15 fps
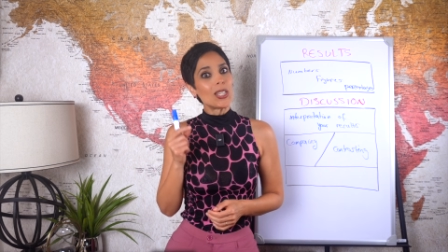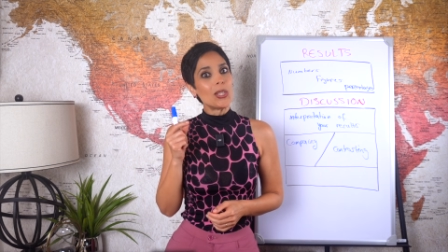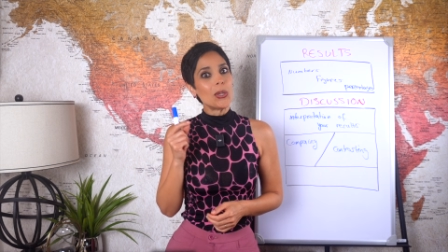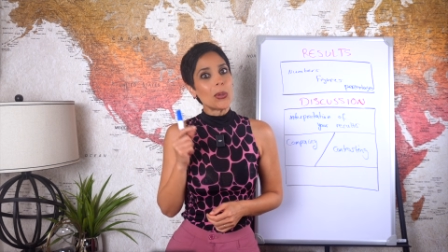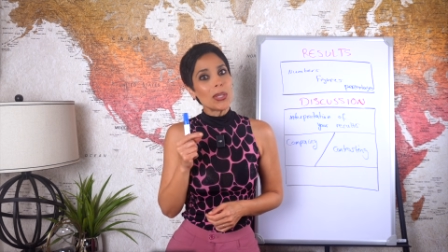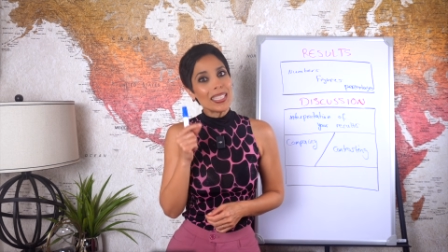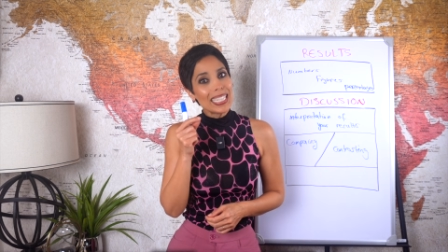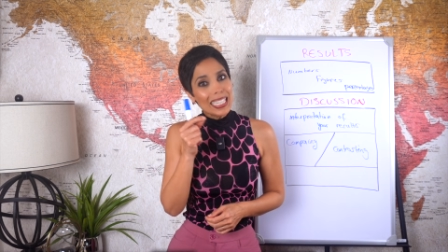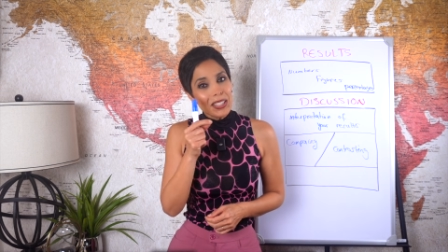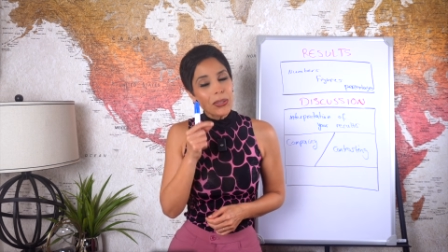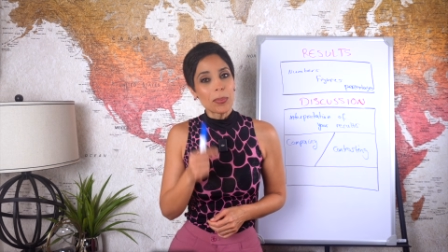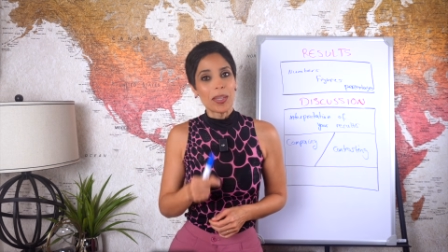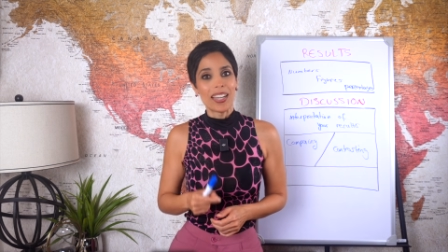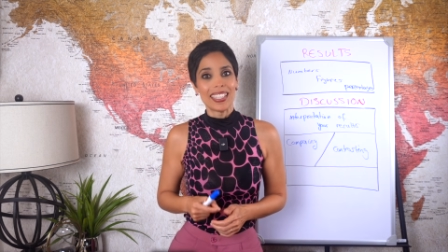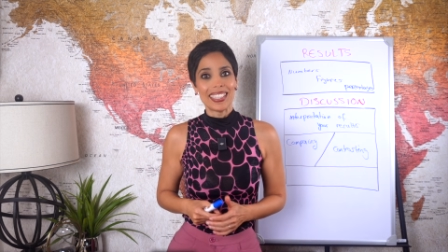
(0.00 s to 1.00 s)
don't need
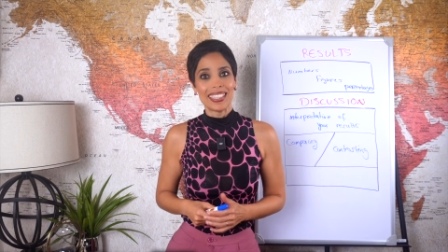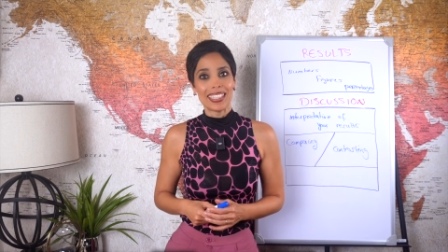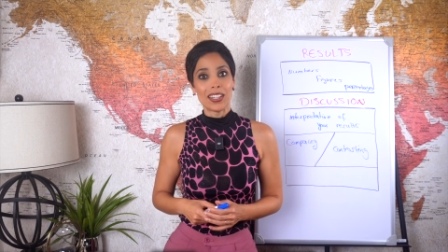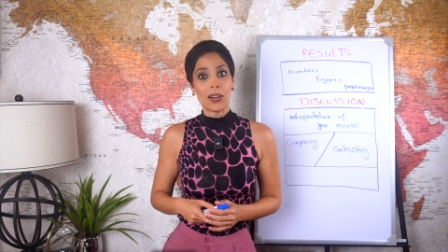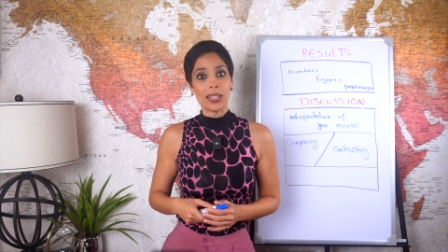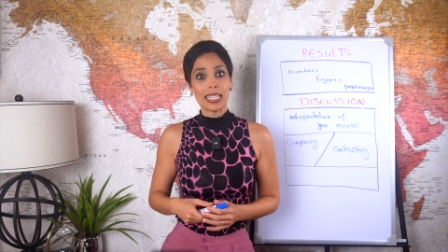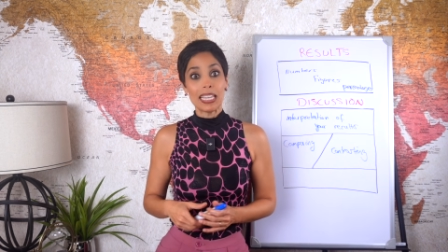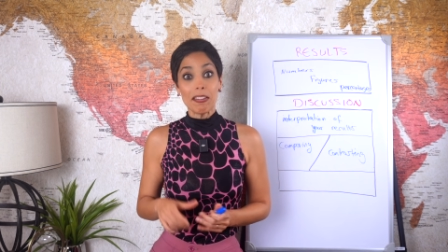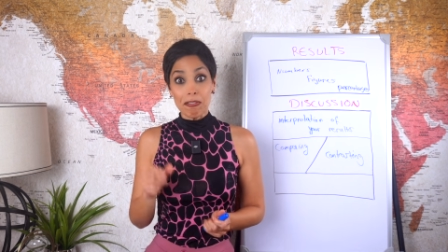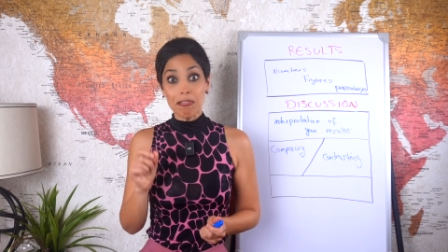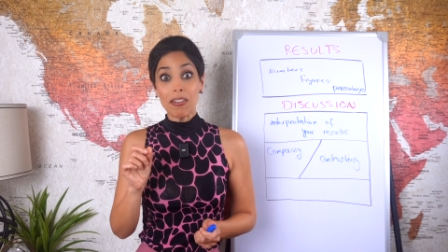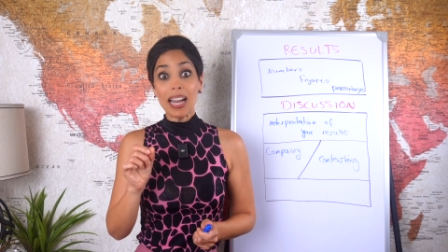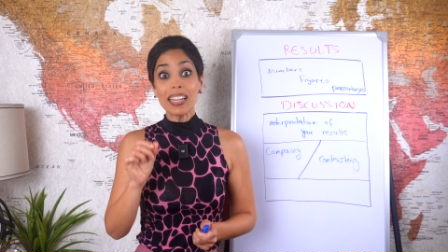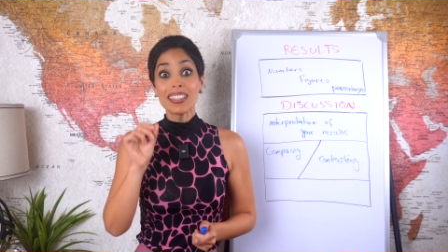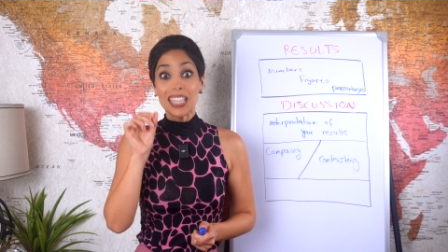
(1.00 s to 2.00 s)
to be identical. In
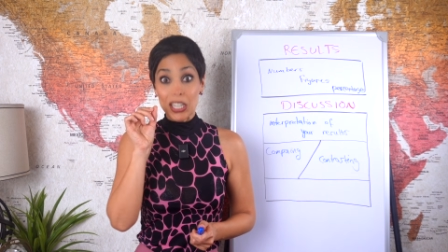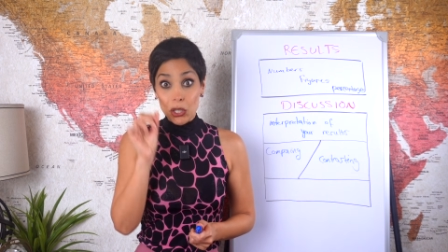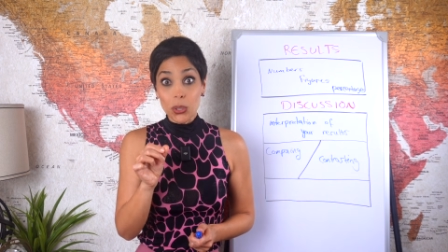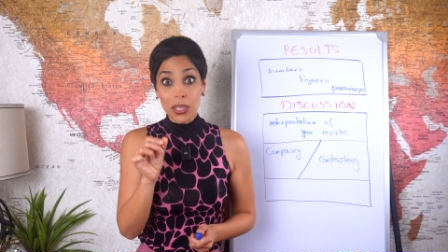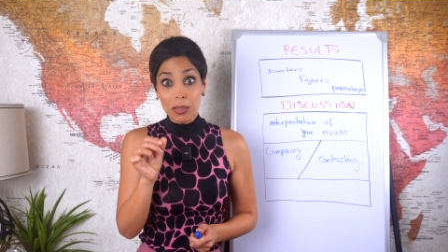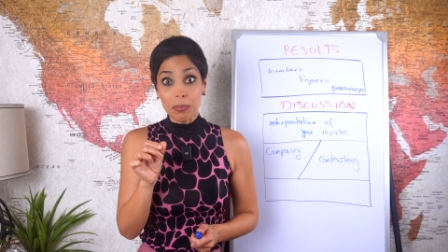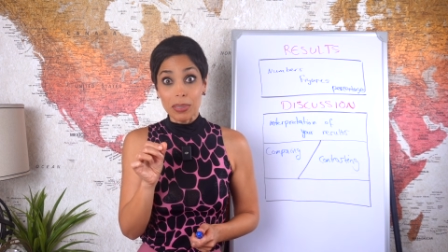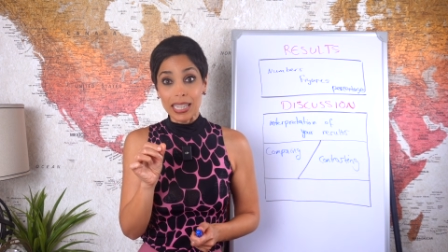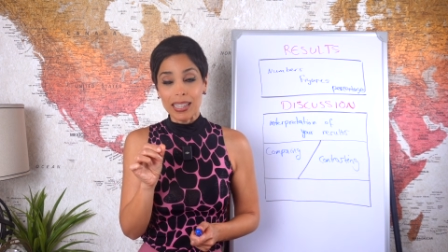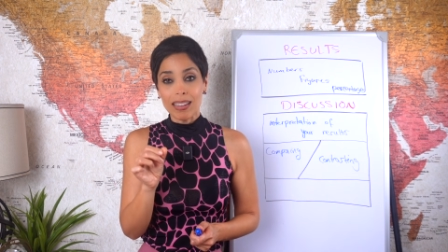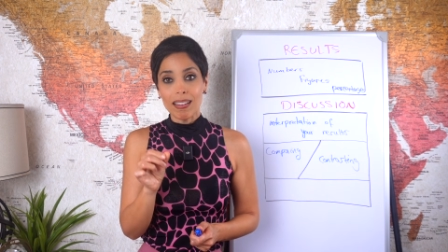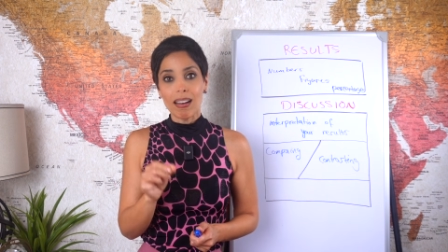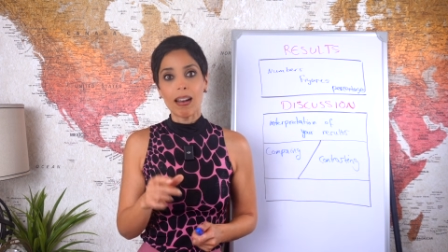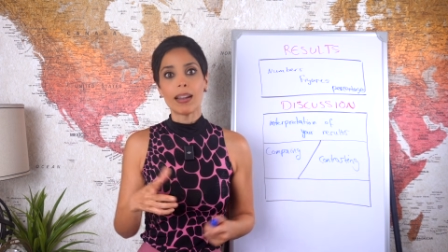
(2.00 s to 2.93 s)
fact, they shouldn't be.